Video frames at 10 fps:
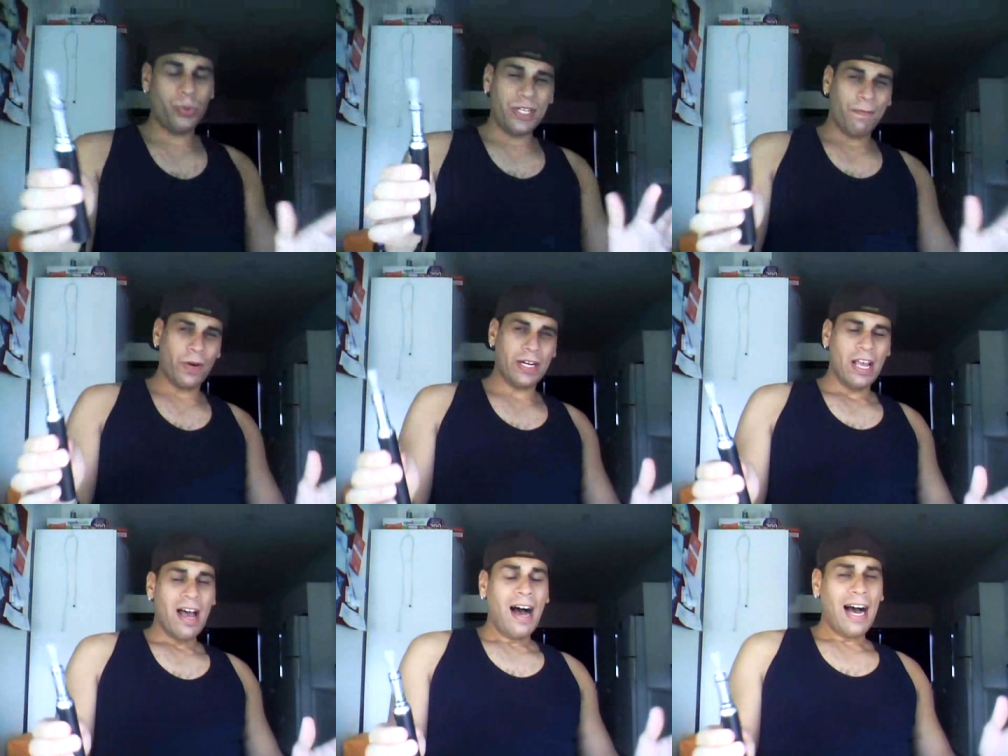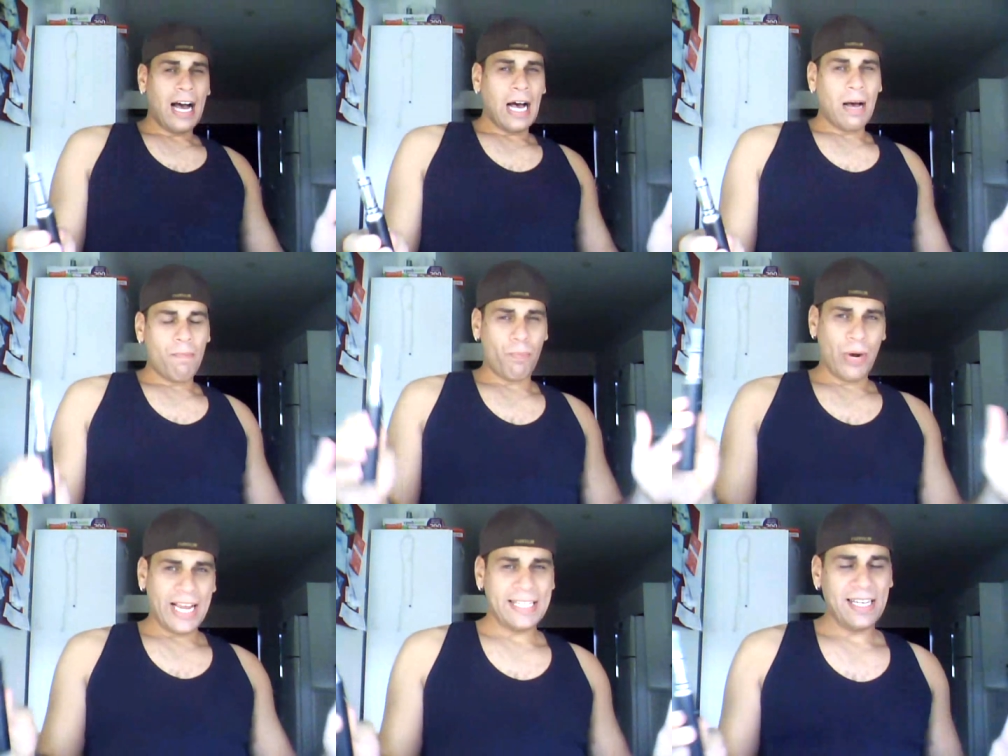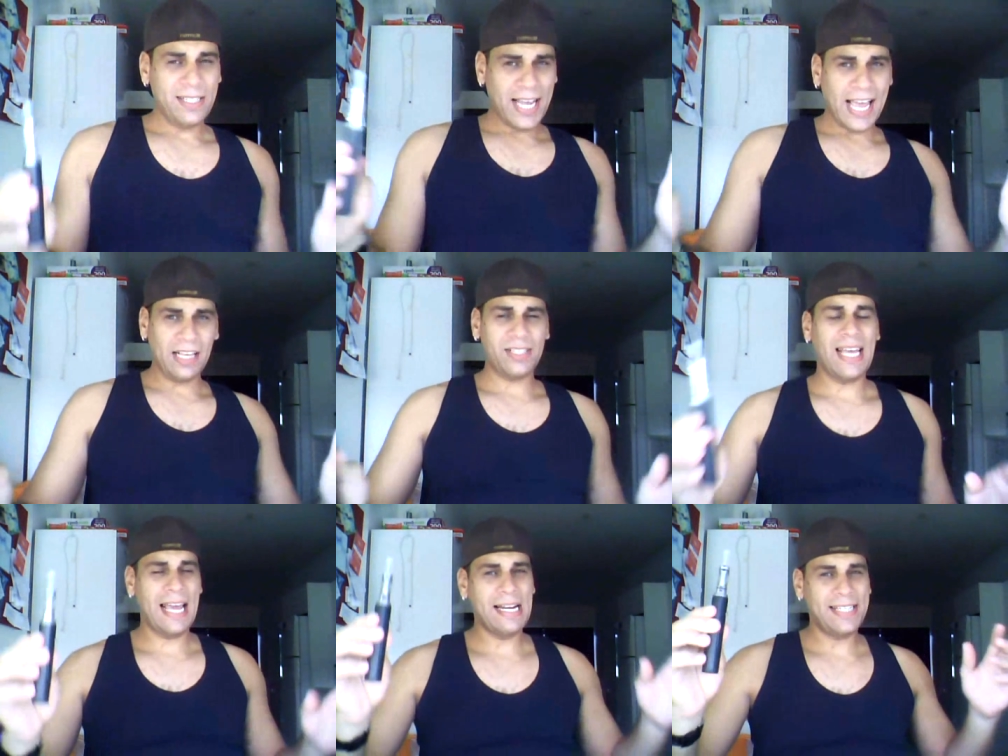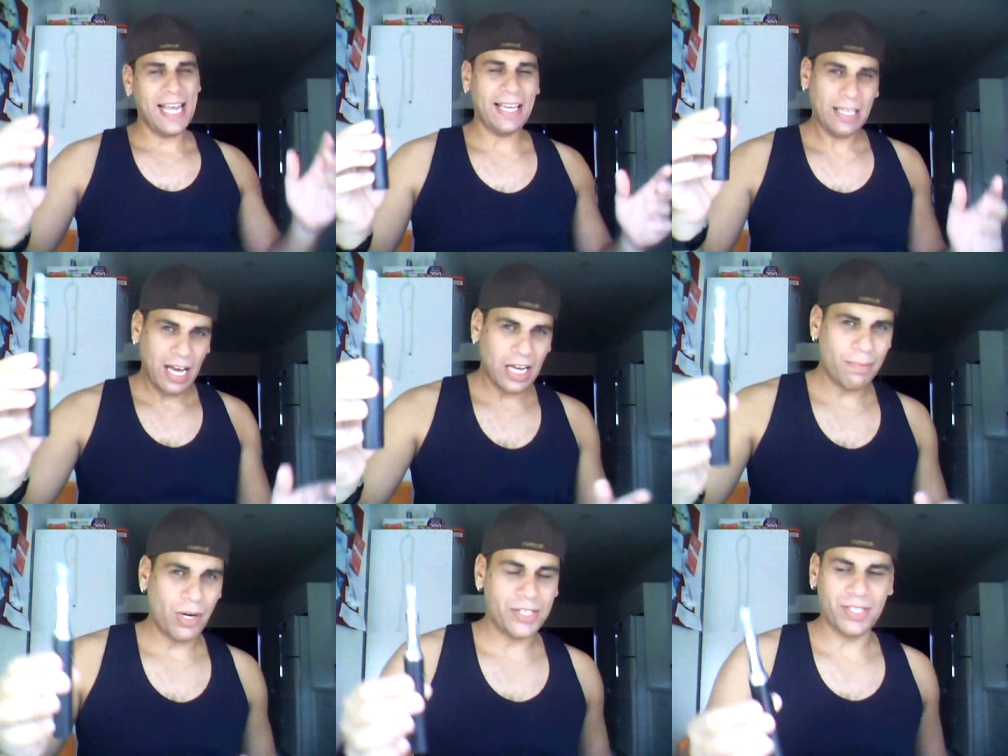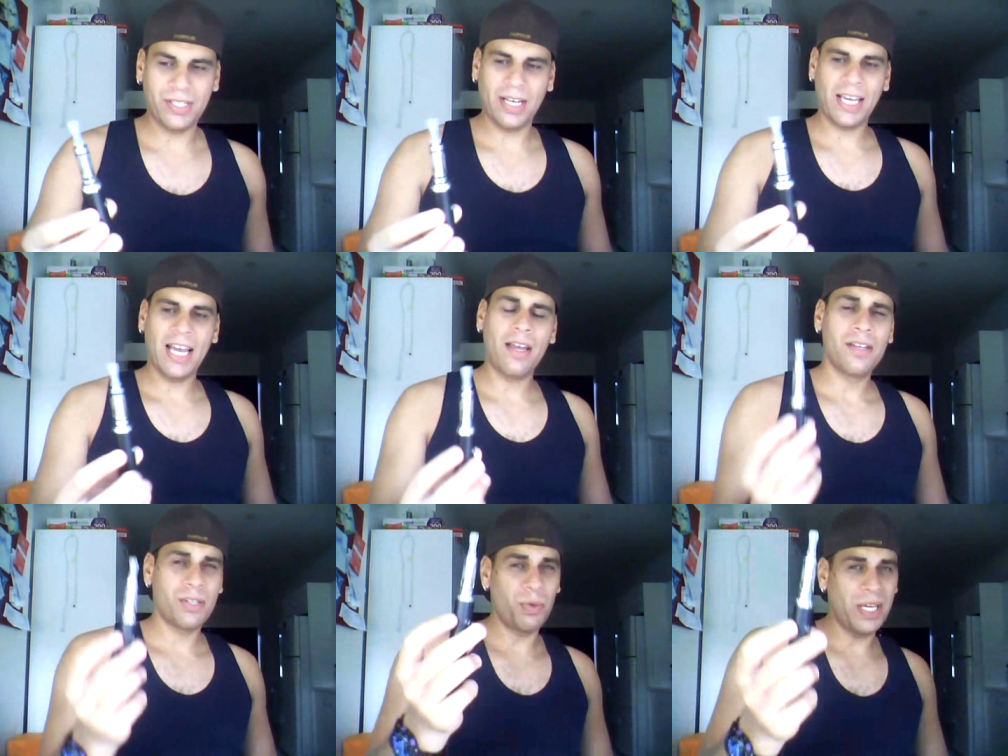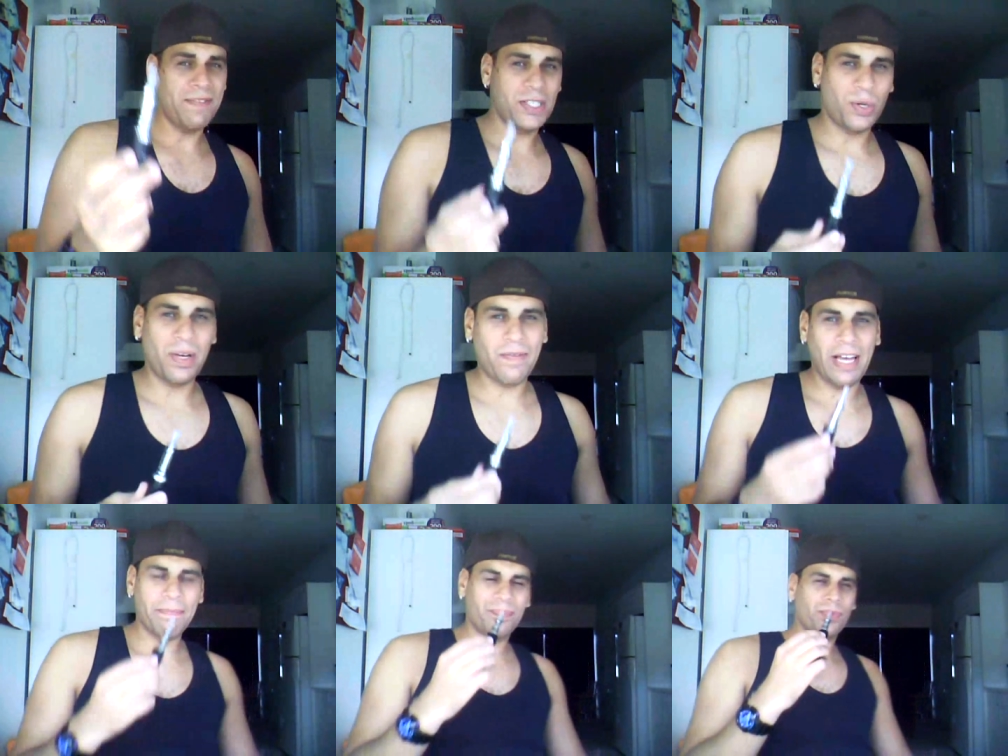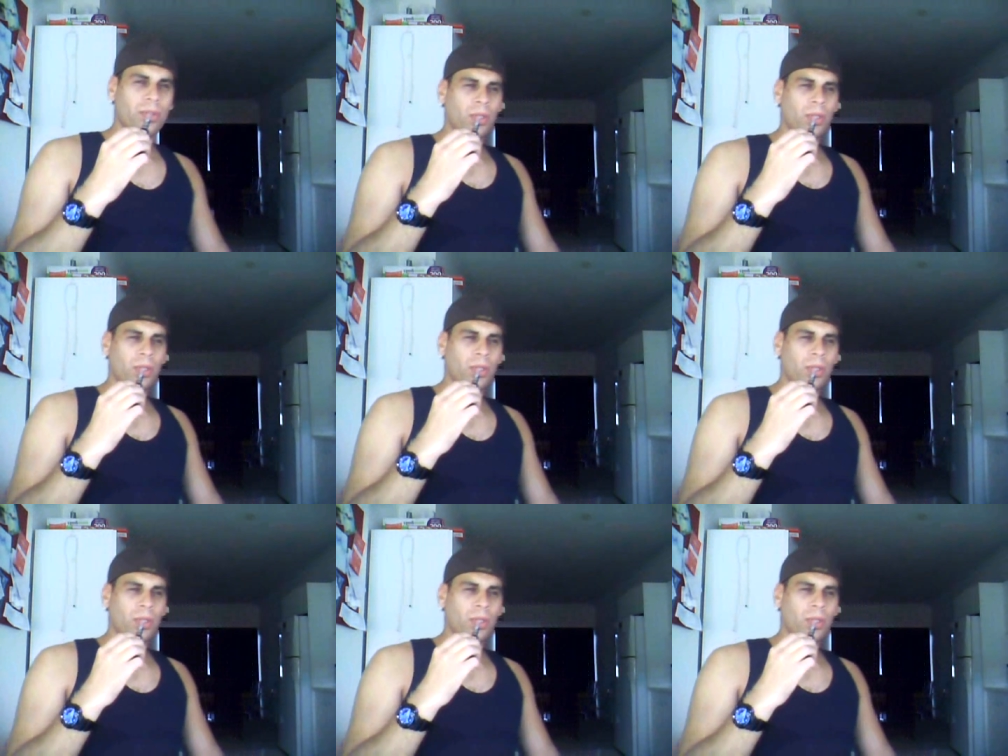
two different uh, branded tanks and tank cartomizers. Okay, so we'll give this a quick bait.